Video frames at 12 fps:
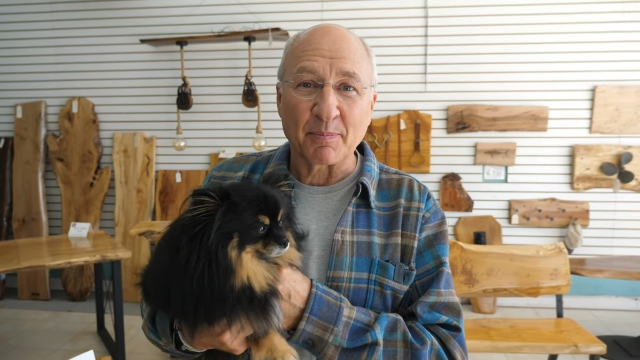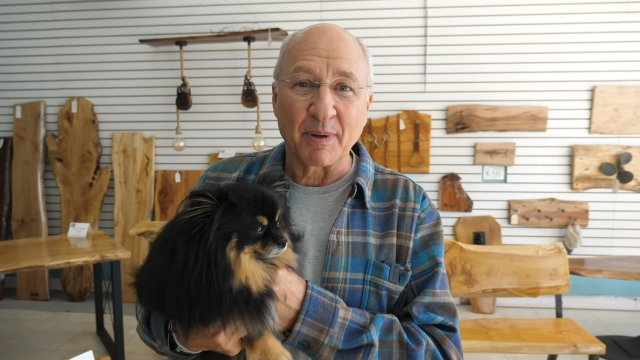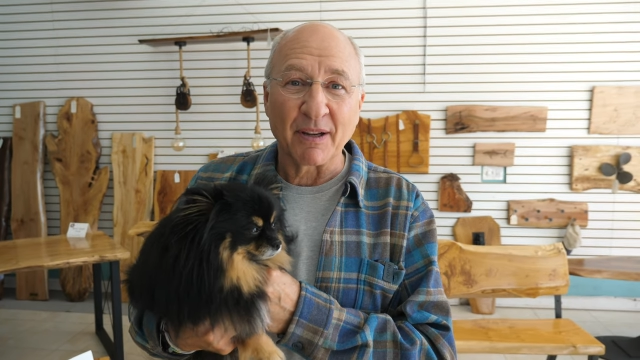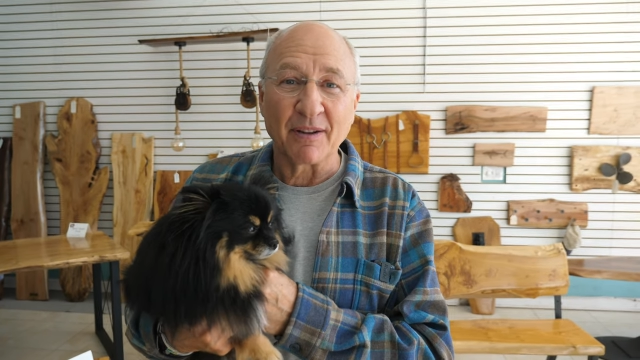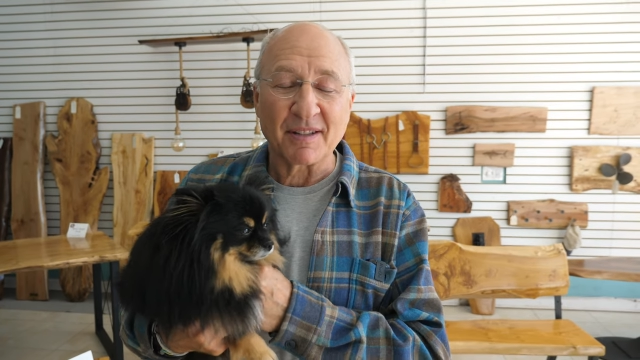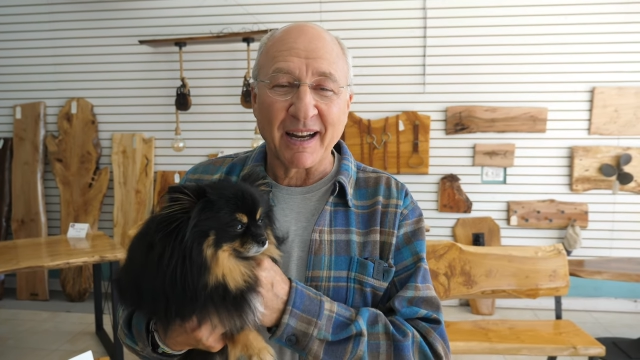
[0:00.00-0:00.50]

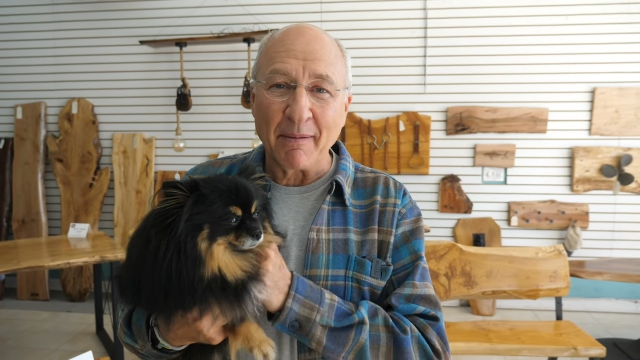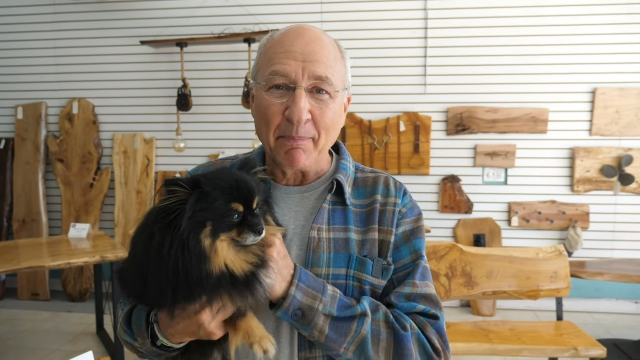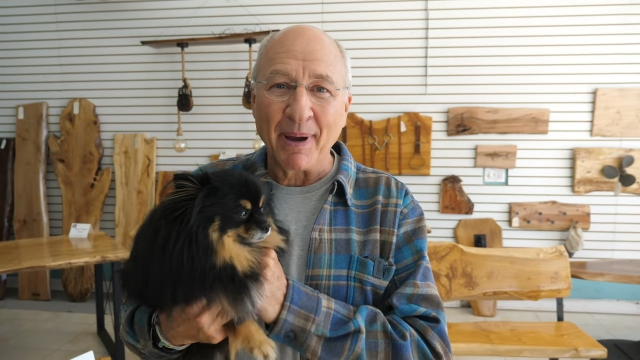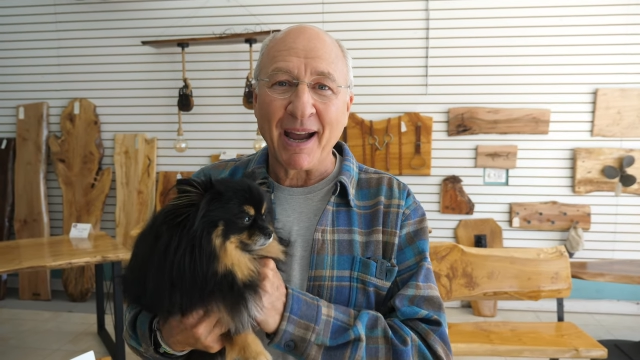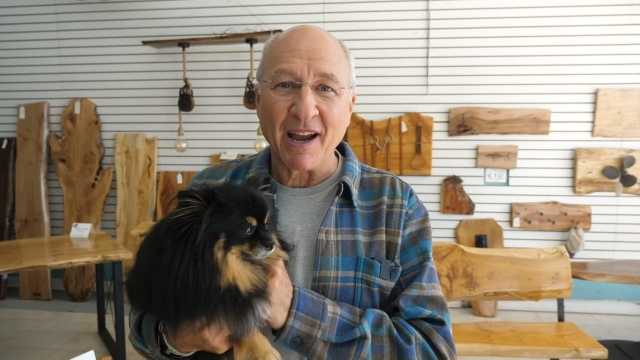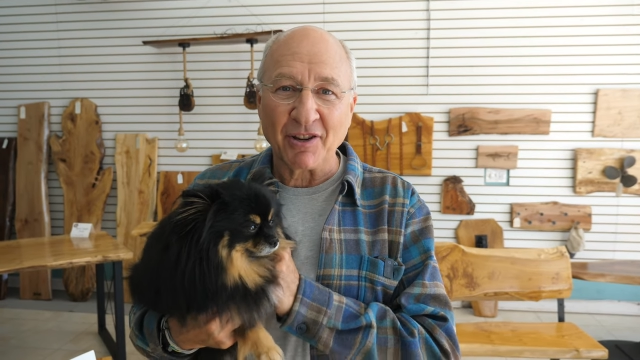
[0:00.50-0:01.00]
because I am
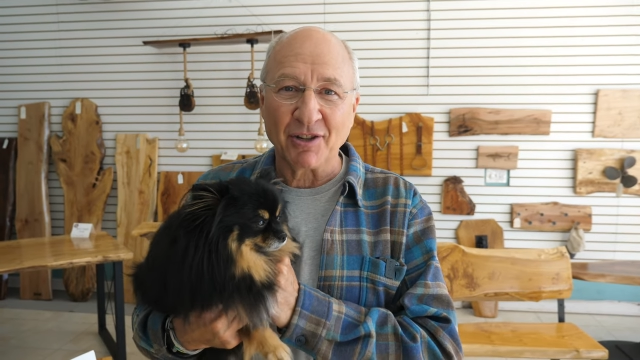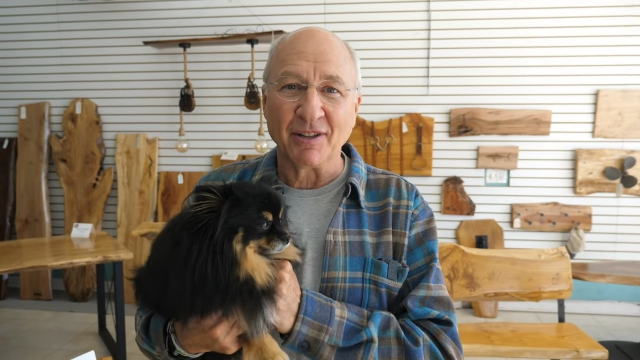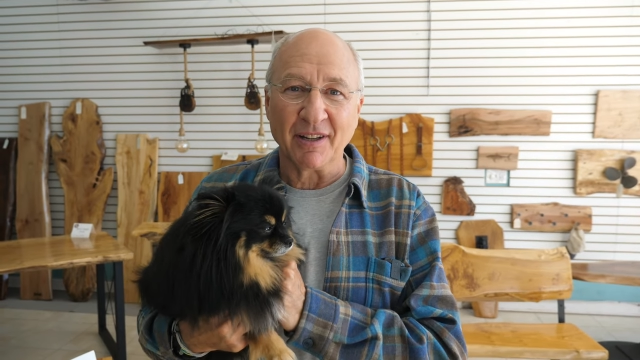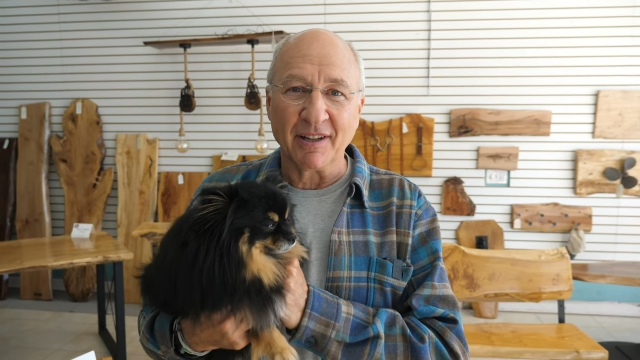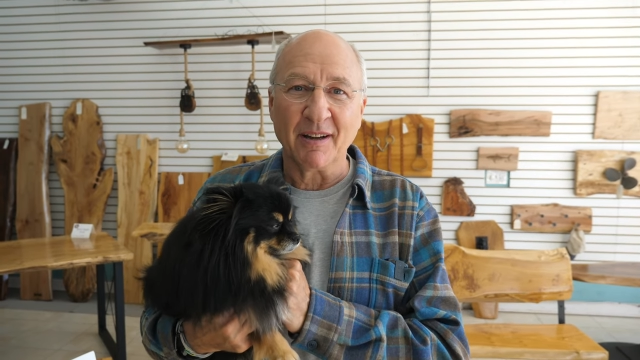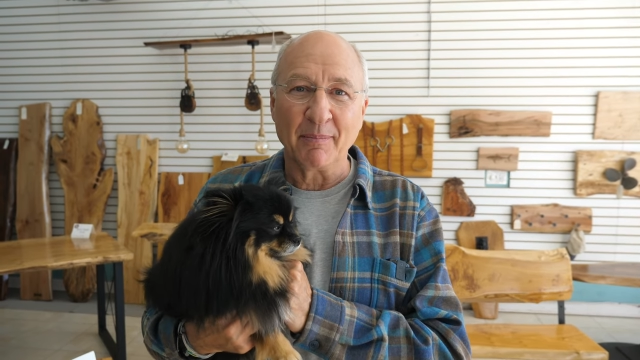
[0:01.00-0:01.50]

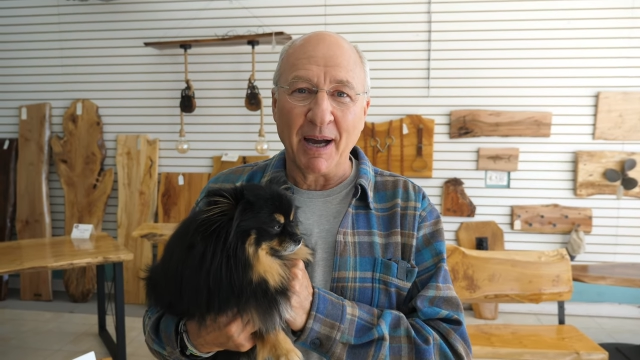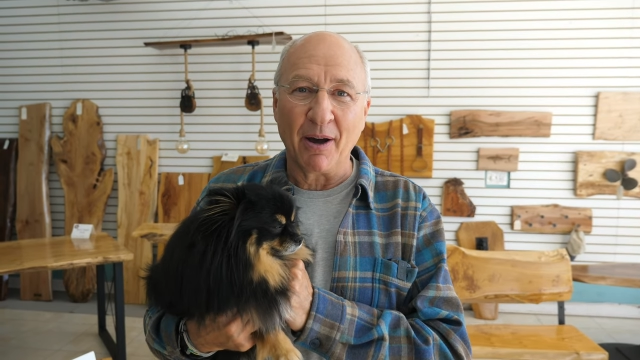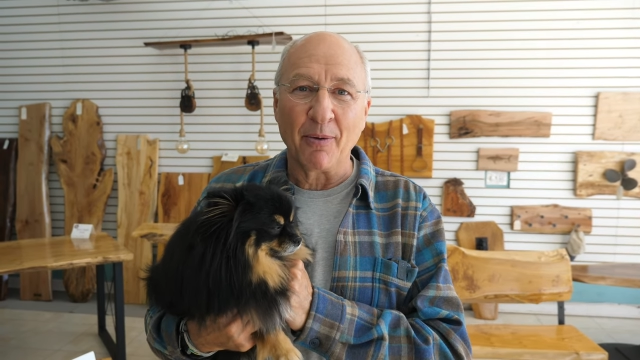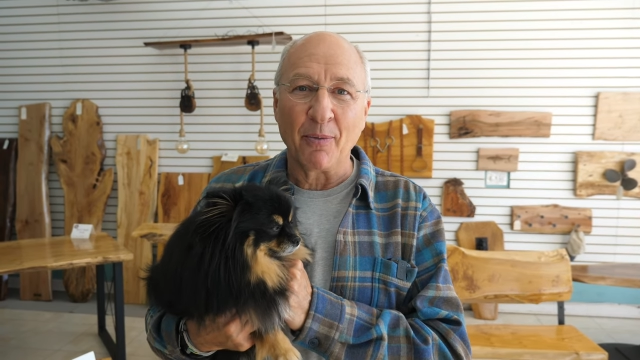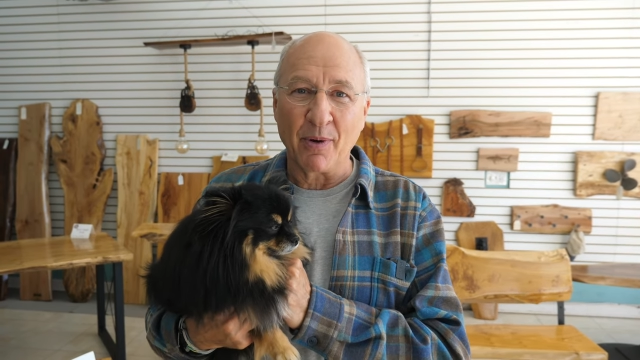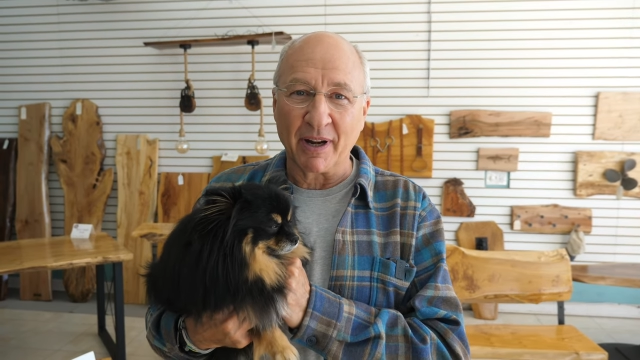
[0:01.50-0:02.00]
passionate
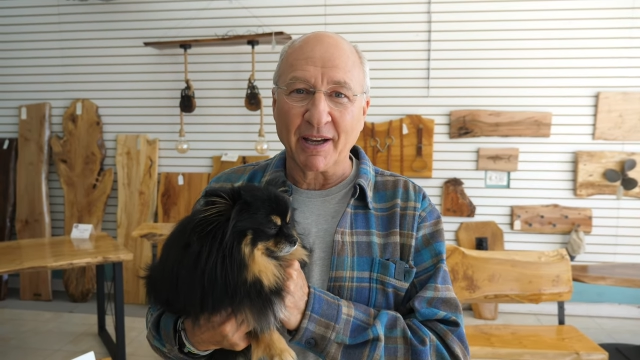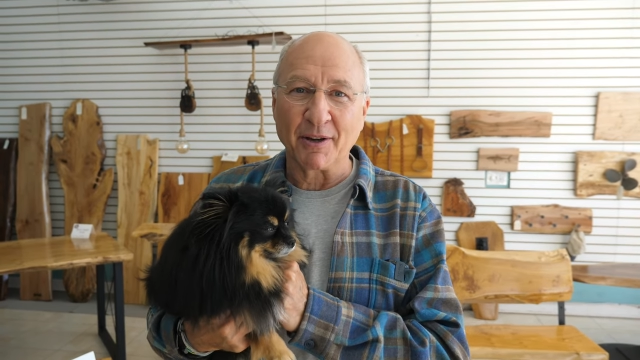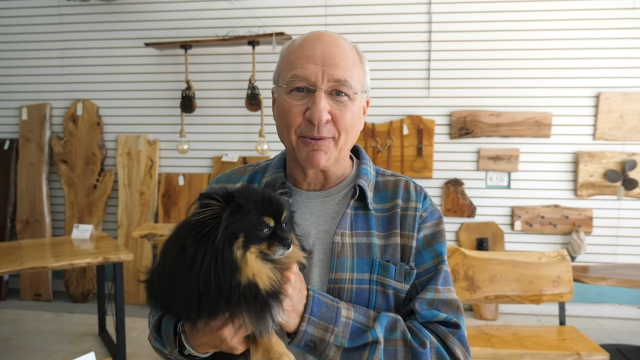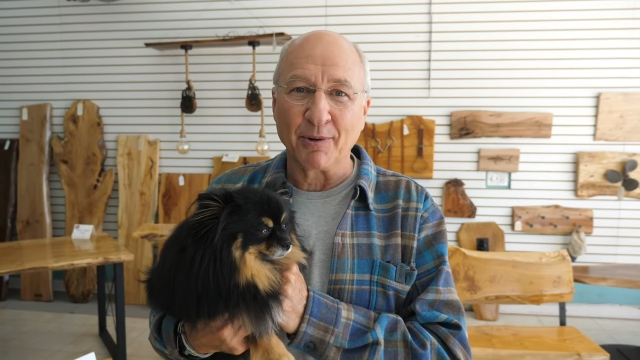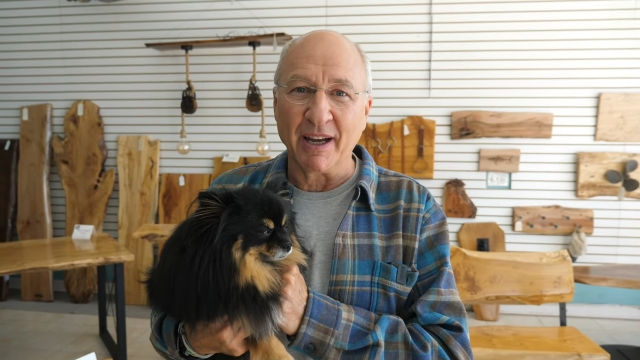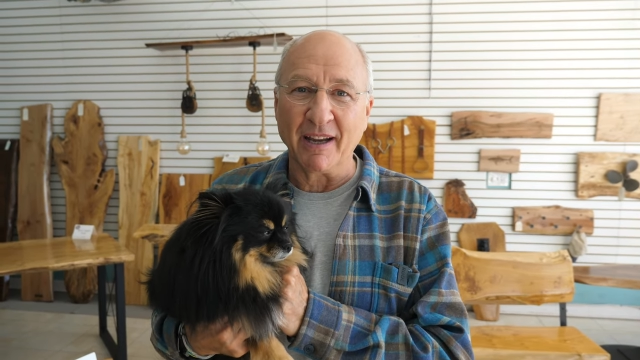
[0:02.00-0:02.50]
about what I
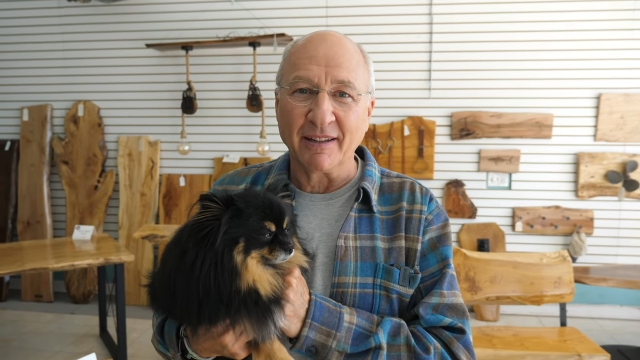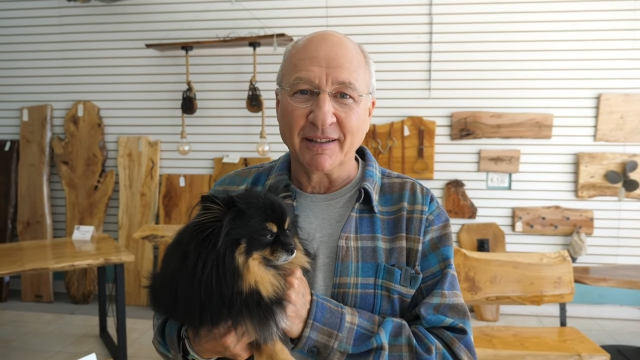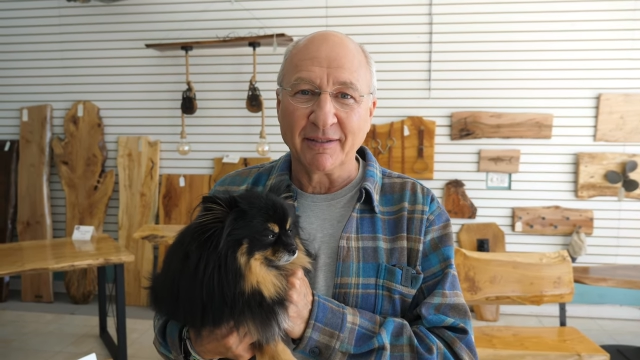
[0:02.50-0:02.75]
create.